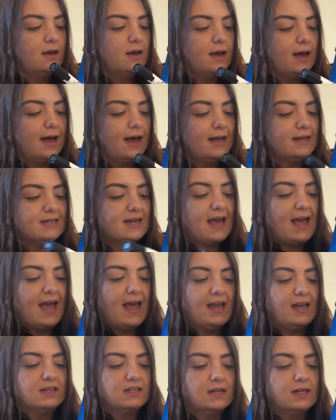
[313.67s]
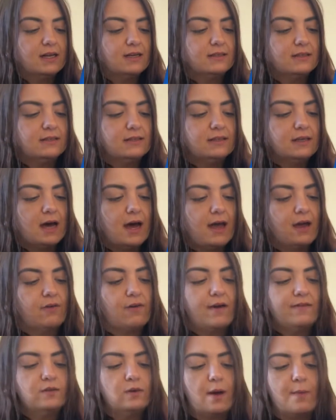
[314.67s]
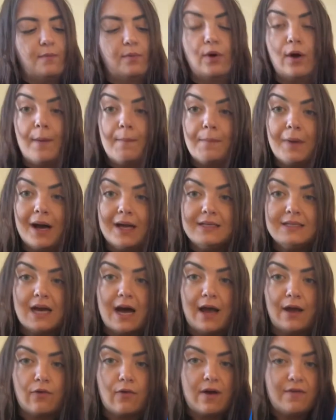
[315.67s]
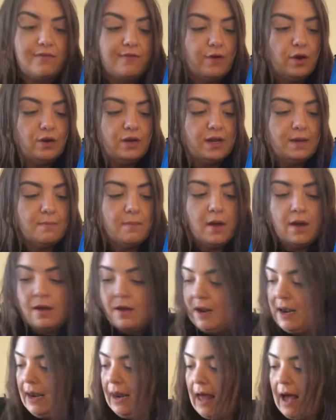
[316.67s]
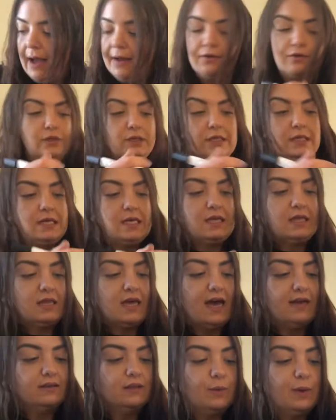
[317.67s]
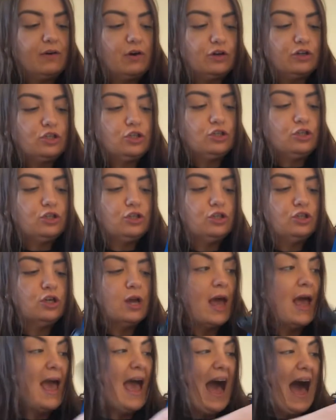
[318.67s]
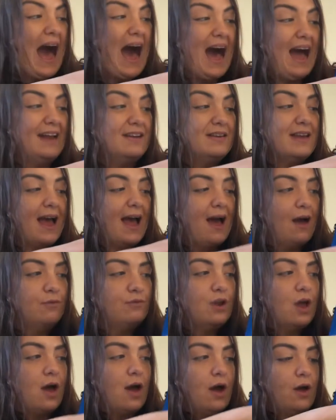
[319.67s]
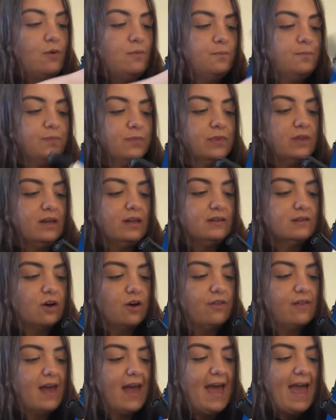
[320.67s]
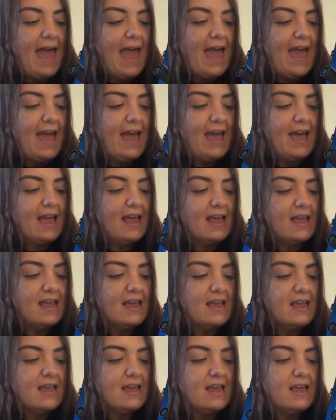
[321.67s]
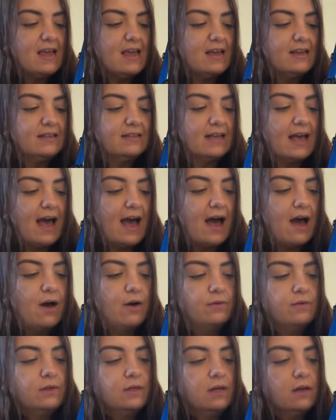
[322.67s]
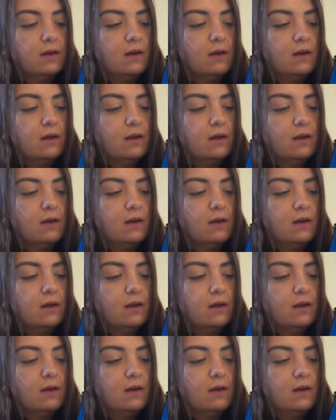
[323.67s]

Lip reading: and a H, and that's a digraph, so I'm putting my digraph phoneme line underneath there. So we got shh. I now know that it's got the A sound.